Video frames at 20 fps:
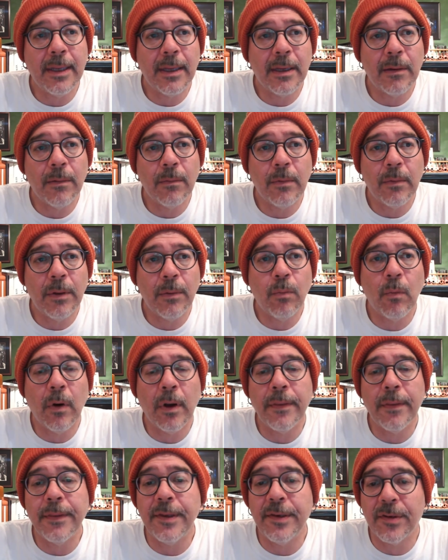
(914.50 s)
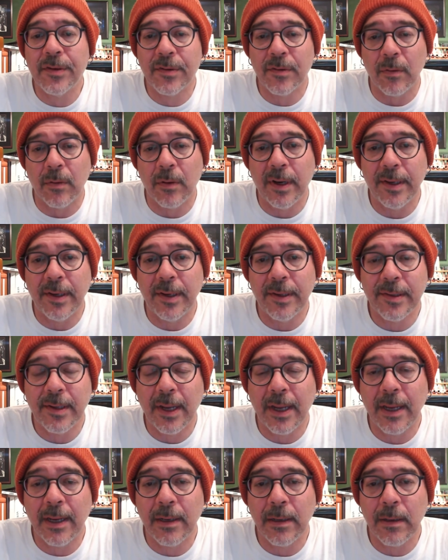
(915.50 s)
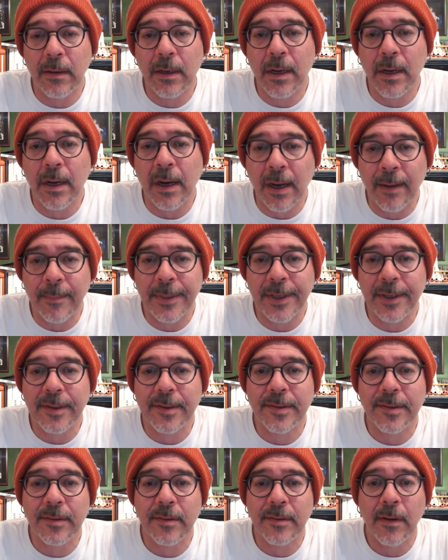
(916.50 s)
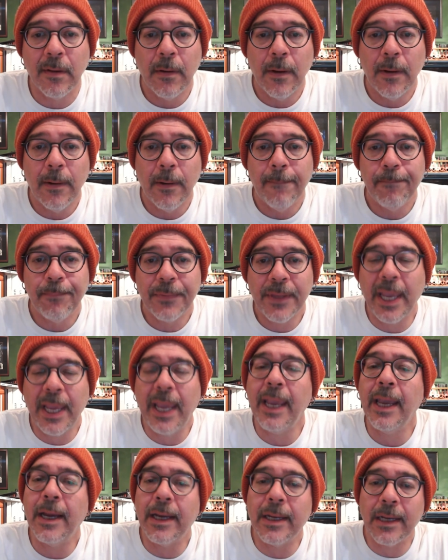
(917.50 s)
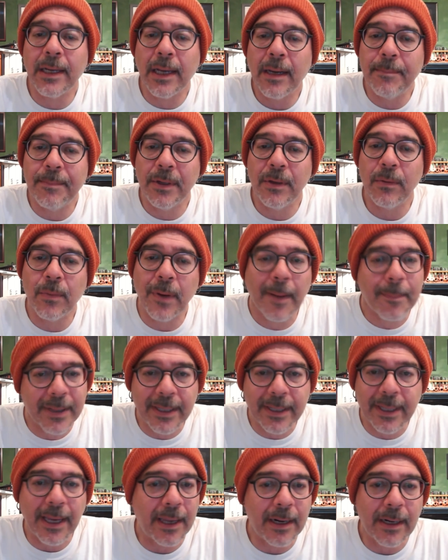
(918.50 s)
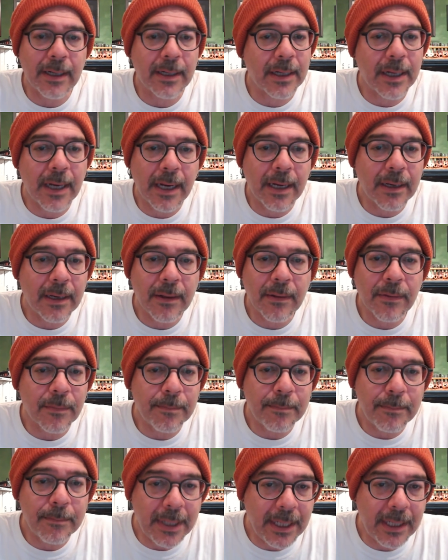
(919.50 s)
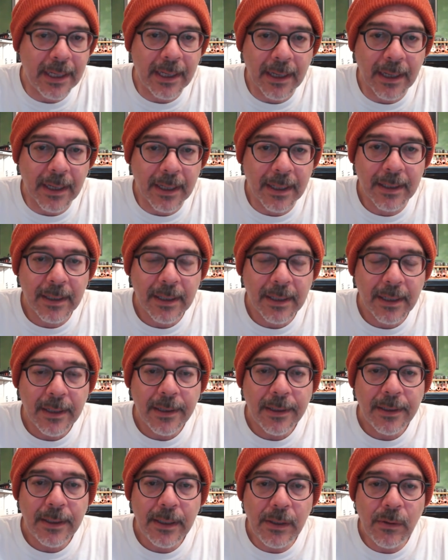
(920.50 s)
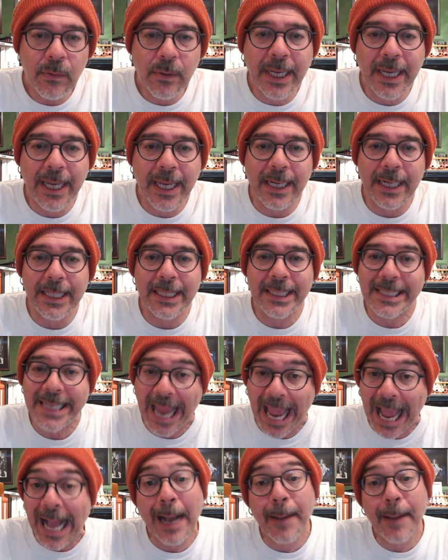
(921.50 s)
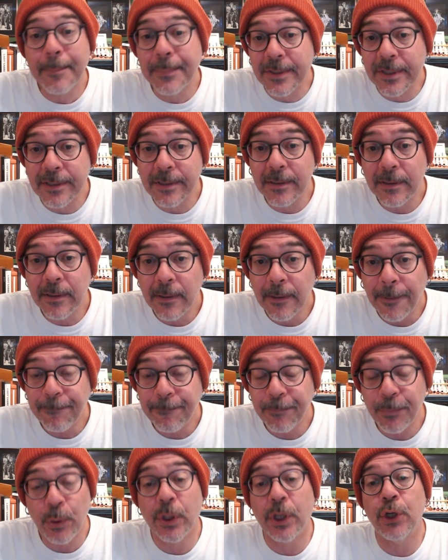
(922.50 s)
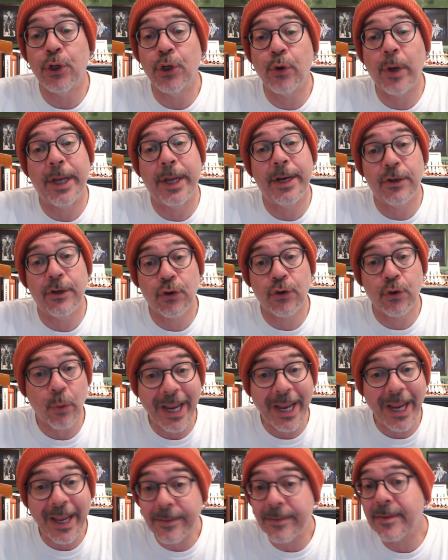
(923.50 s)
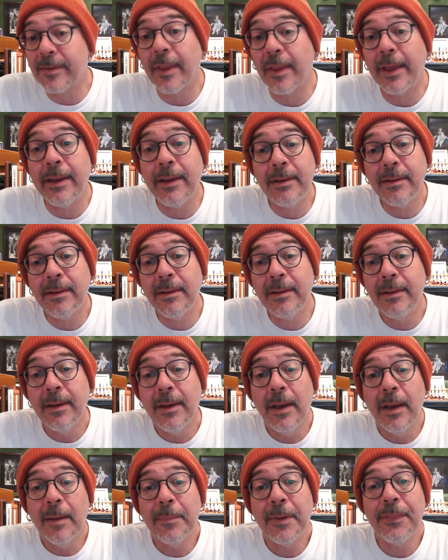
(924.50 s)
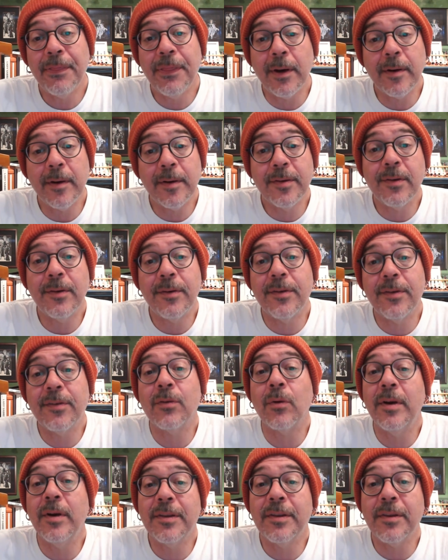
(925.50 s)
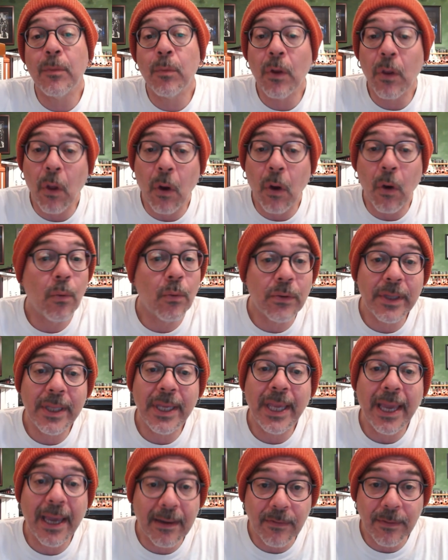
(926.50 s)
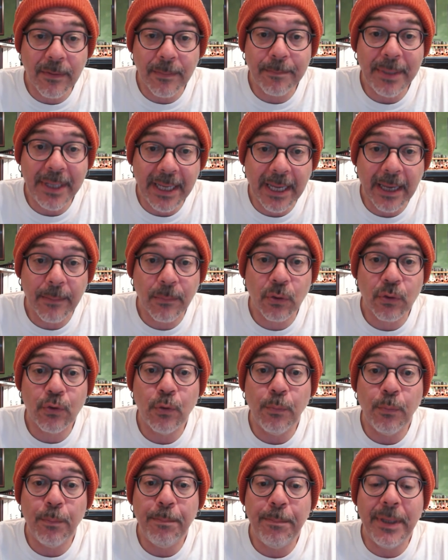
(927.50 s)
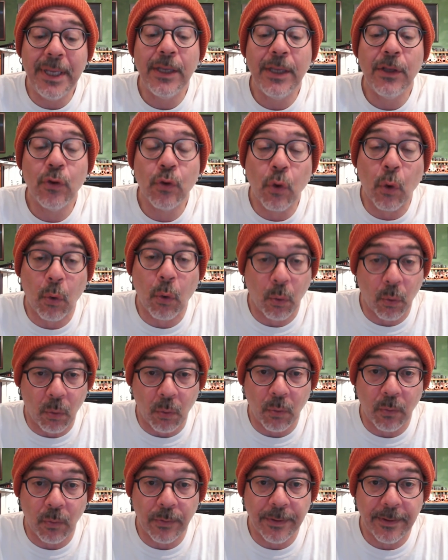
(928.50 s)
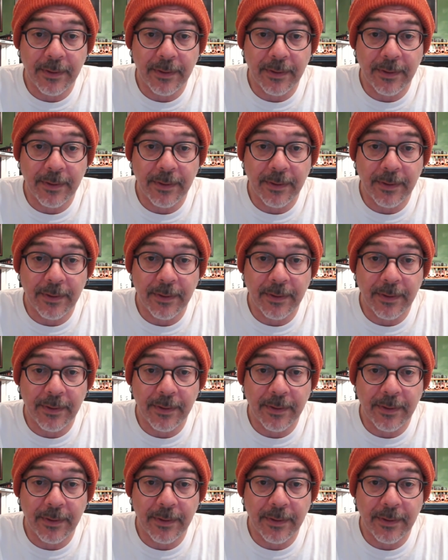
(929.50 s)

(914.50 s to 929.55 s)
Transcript: we want these stories, and comics cannot be replicated in any other media. You can adapt, you can try to translate, but there are certain stories that will only ever be able to be told